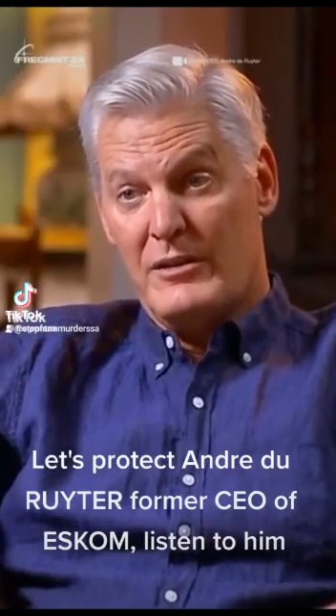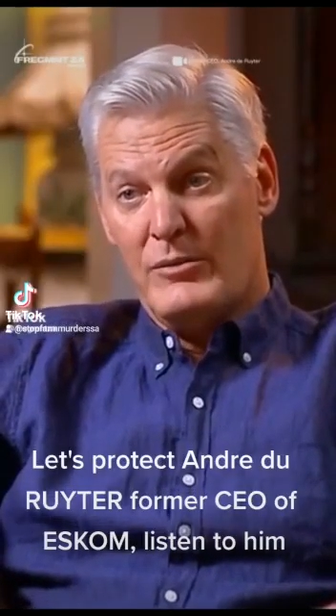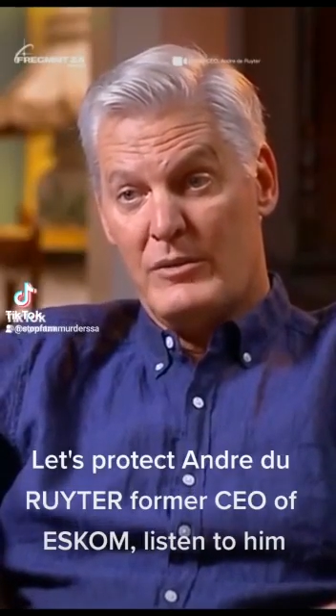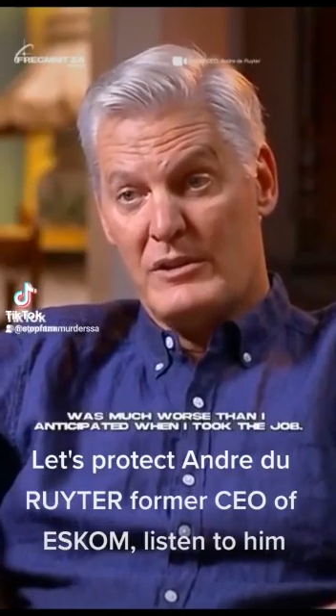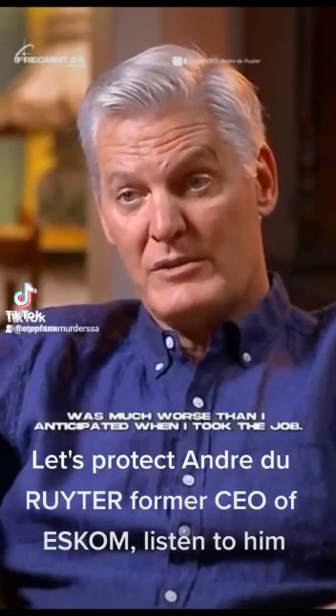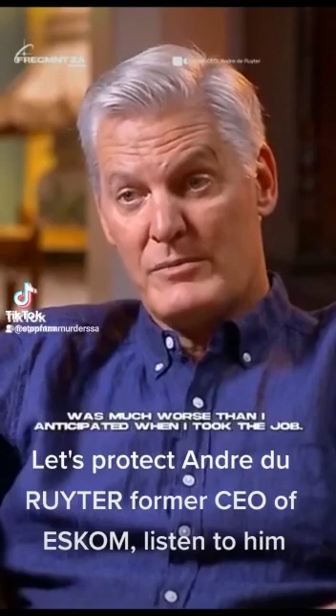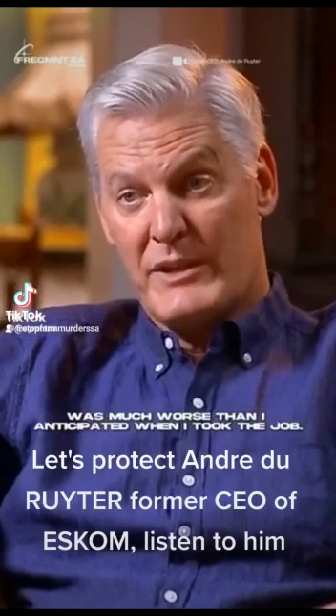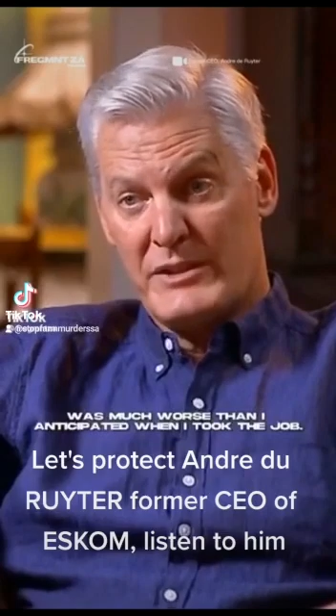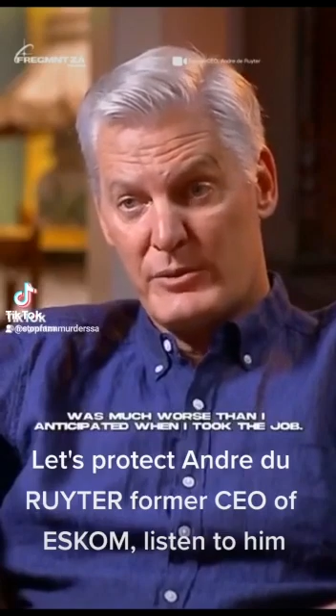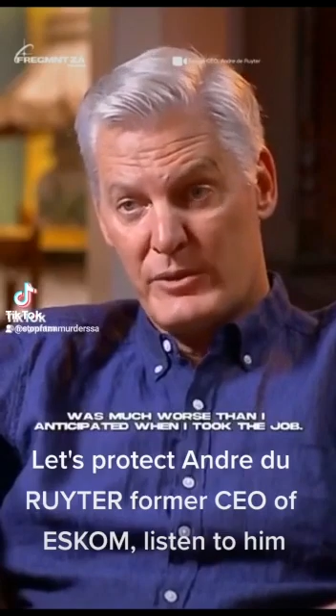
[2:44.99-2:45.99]
was
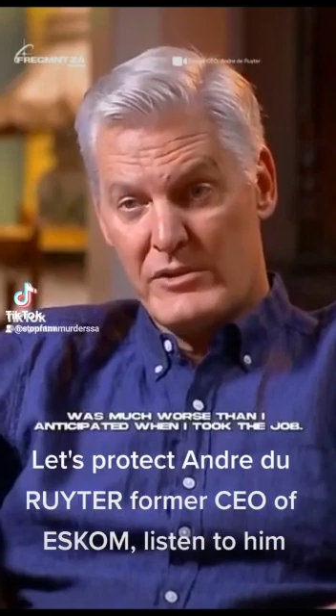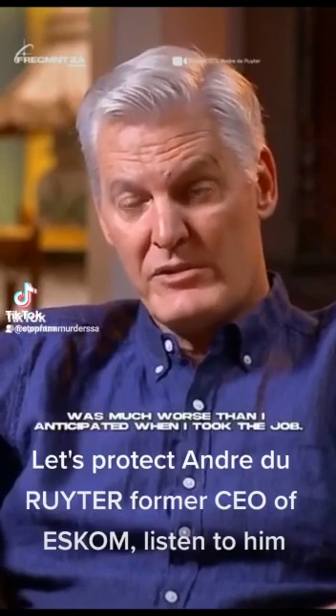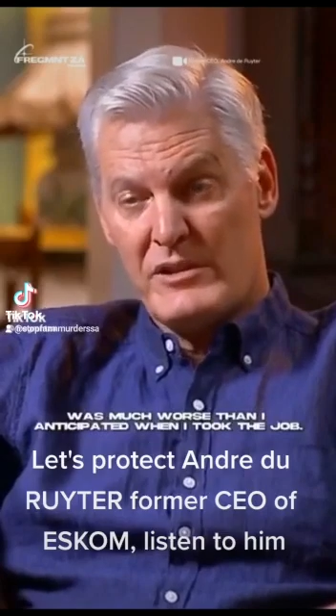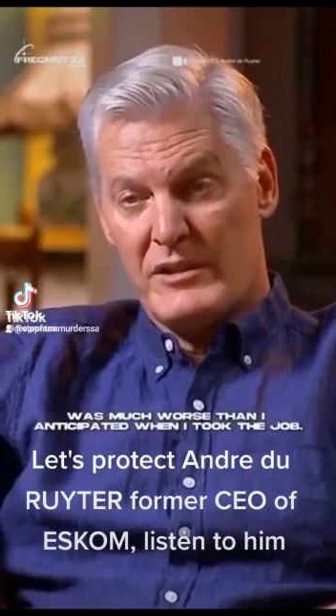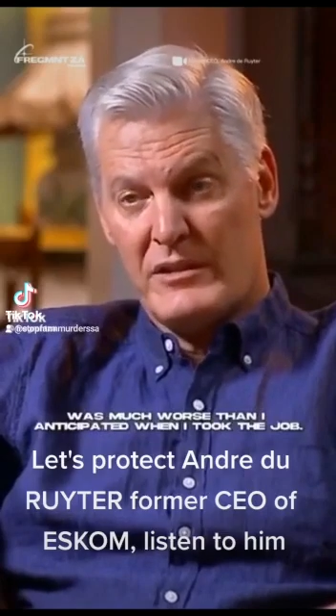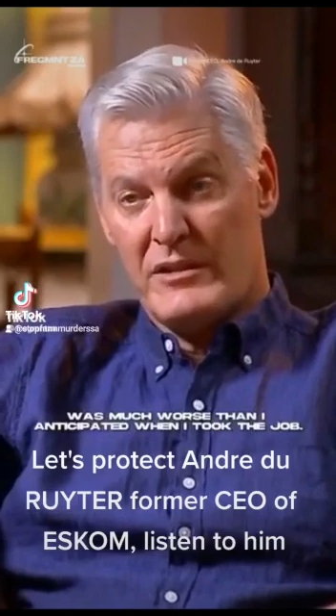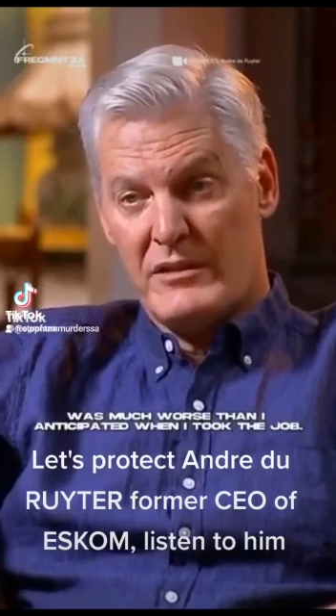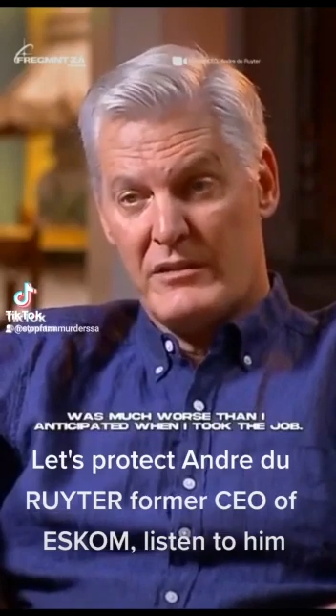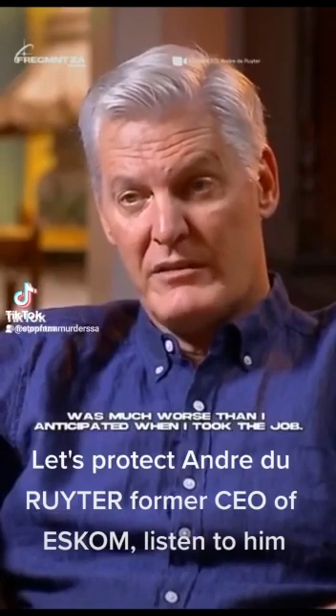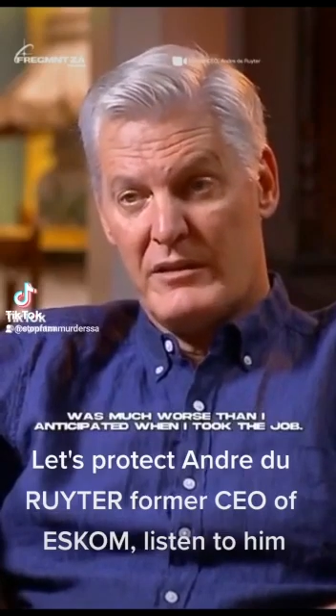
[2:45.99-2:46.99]
much worse than
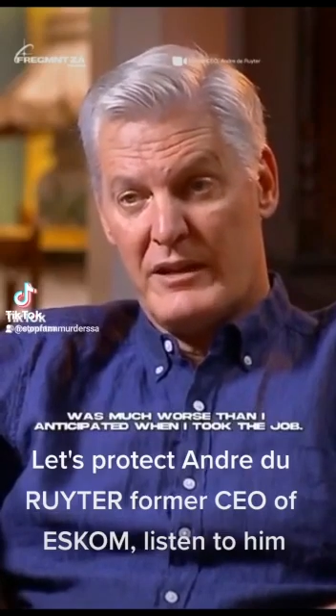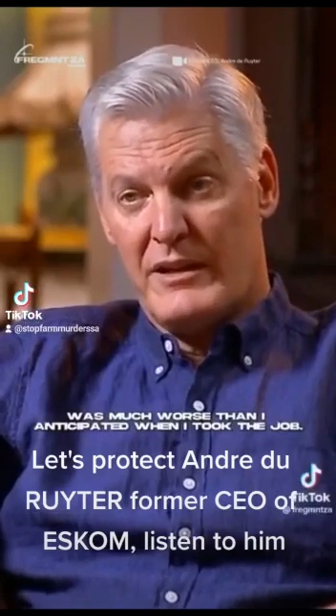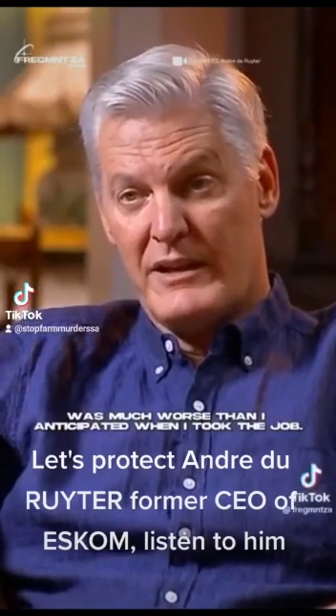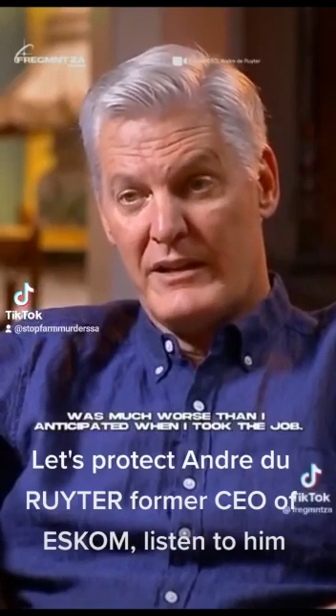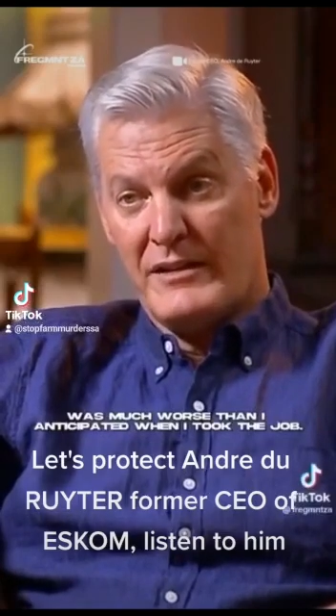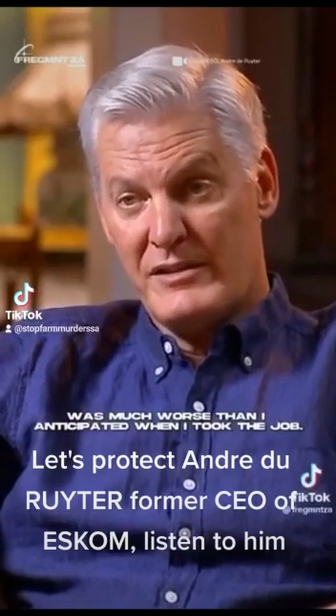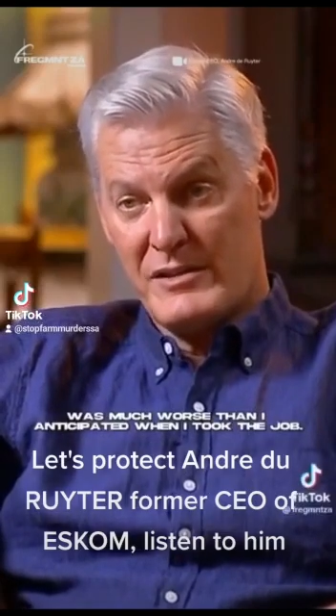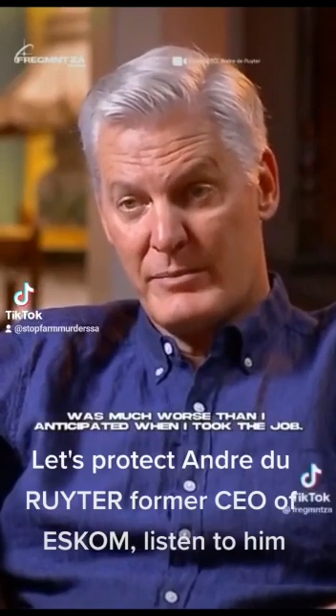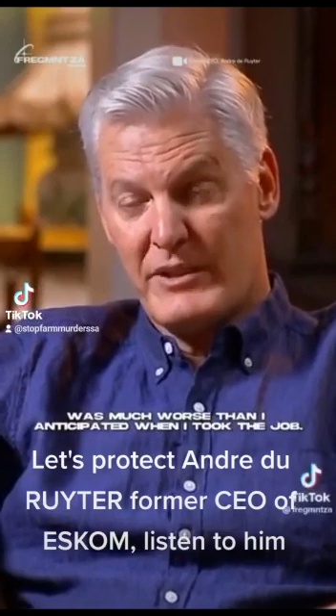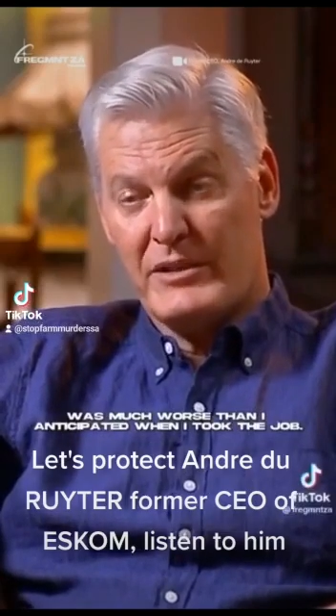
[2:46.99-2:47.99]
I
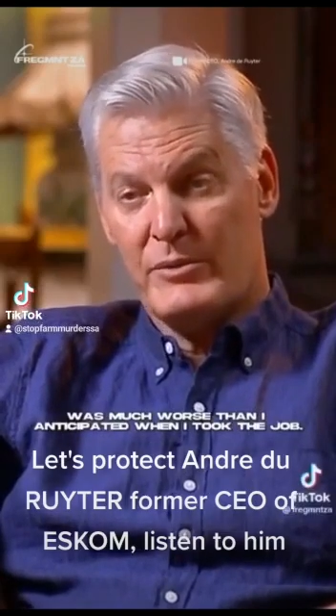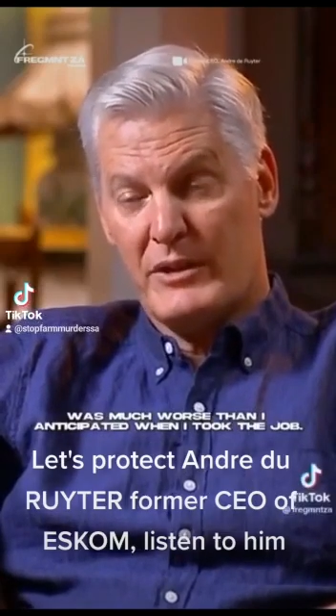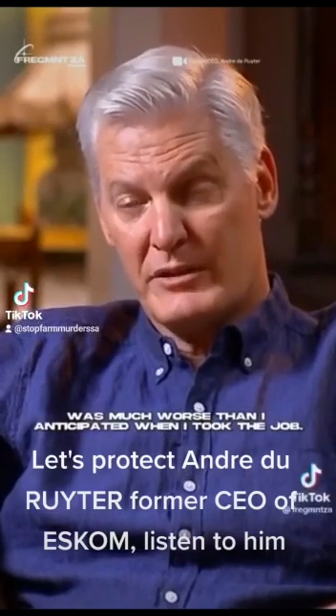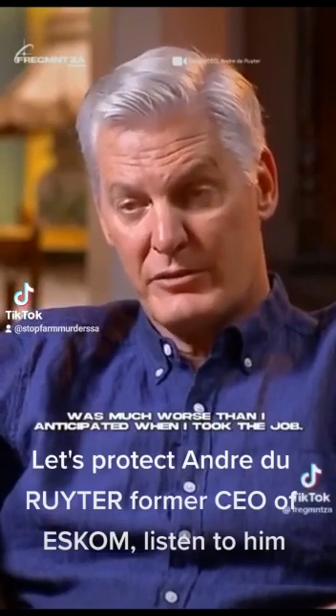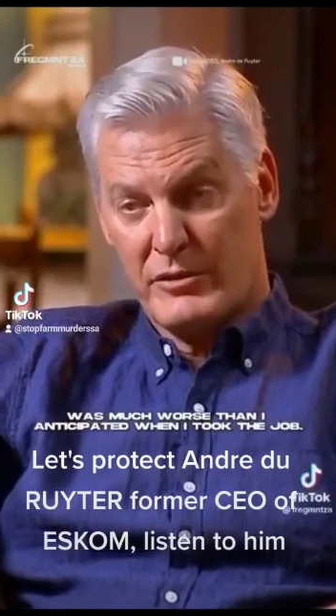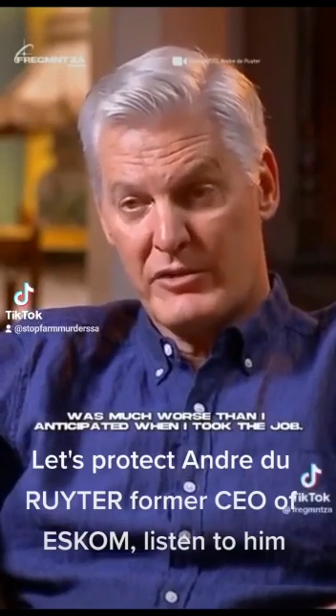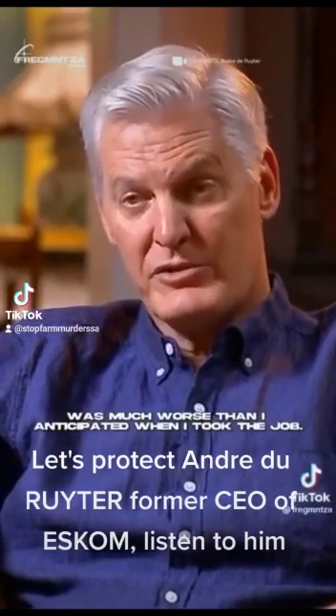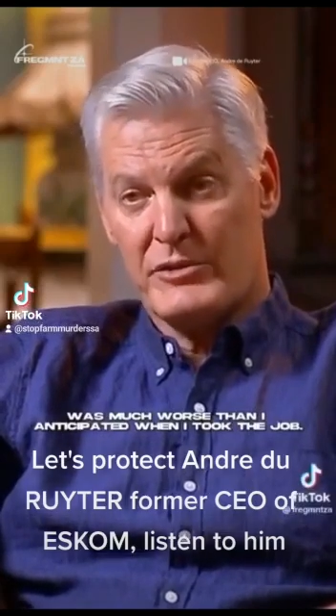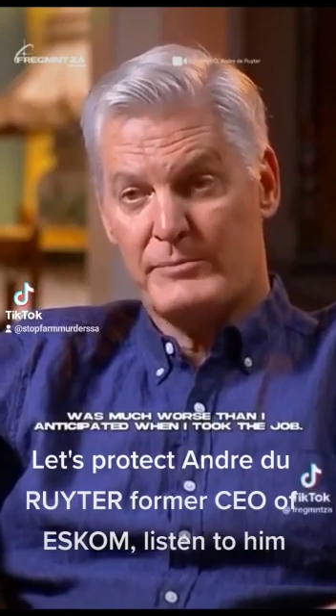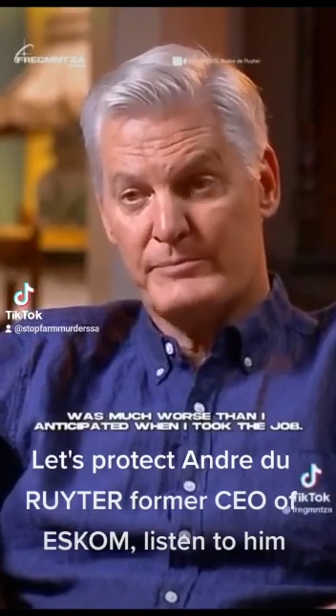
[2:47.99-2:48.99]
anticipated when I took the
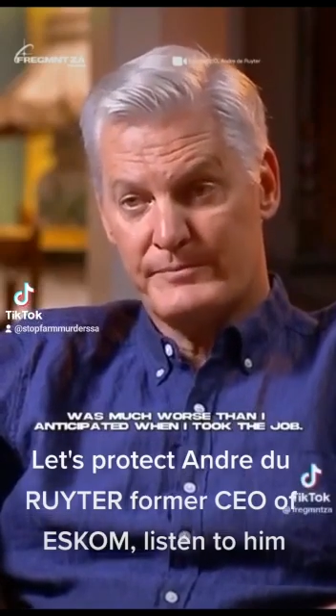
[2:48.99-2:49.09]
job.